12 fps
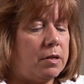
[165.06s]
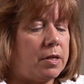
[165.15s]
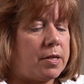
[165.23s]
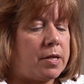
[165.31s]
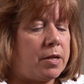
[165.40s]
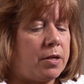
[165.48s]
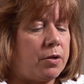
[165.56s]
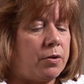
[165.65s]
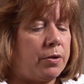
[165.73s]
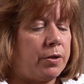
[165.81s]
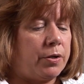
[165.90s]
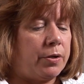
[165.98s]
it, uh,
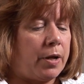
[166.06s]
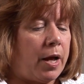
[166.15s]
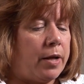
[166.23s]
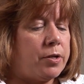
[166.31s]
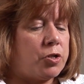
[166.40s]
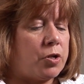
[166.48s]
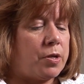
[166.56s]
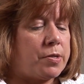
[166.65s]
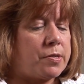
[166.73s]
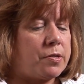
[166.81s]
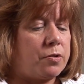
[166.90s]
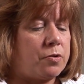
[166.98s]
you're, you're not
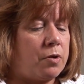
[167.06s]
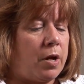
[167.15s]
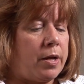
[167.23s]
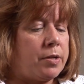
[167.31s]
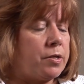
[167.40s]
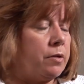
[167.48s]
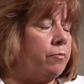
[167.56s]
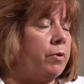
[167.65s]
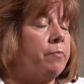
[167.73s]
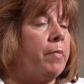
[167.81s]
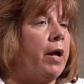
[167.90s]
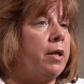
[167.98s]
just trying to
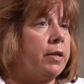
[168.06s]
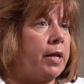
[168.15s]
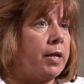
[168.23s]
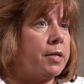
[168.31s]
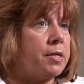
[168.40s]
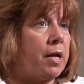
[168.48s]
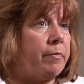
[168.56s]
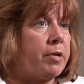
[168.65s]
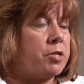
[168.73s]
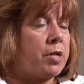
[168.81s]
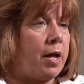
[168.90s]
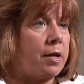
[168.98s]
remyelinate
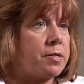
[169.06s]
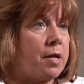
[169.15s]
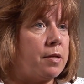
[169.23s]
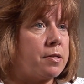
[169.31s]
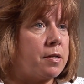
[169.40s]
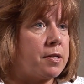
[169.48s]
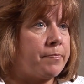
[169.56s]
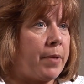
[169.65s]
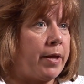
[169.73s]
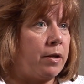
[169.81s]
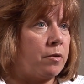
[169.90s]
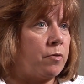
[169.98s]
damaged axons in a
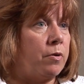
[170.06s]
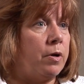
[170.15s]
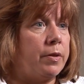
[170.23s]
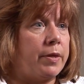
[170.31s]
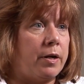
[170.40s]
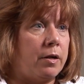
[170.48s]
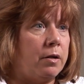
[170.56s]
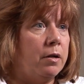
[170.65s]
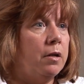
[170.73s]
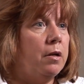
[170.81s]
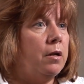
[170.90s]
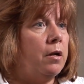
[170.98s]
spinal cord that are
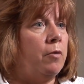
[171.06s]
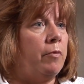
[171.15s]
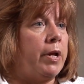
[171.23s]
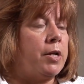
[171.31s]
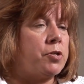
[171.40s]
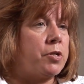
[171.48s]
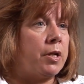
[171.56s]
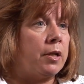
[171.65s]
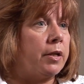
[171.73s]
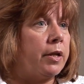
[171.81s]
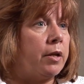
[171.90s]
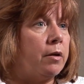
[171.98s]
arranged in
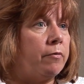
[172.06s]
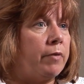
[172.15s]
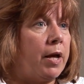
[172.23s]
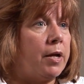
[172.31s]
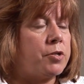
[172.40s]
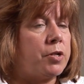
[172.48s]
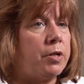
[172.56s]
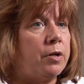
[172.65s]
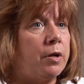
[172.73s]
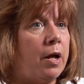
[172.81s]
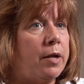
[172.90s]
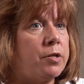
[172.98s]
a linear fashion.
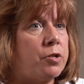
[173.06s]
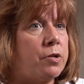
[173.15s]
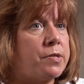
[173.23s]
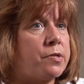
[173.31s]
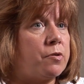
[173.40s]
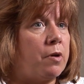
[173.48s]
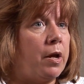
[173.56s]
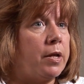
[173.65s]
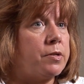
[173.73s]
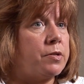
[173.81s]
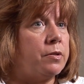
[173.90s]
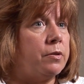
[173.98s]
You're not just
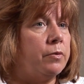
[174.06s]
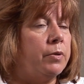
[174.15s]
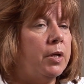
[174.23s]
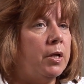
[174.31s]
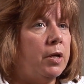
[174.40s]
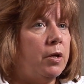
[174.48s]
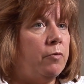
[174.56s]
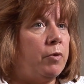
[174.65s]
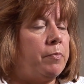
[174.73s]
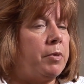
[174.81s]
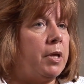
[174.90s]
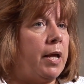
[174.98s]
trying to
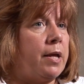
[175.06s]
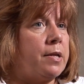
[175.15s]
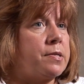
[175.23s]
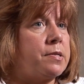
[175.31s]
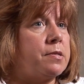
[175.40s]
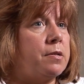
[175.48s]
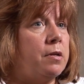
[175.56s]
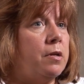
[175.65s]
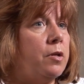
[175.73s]
replace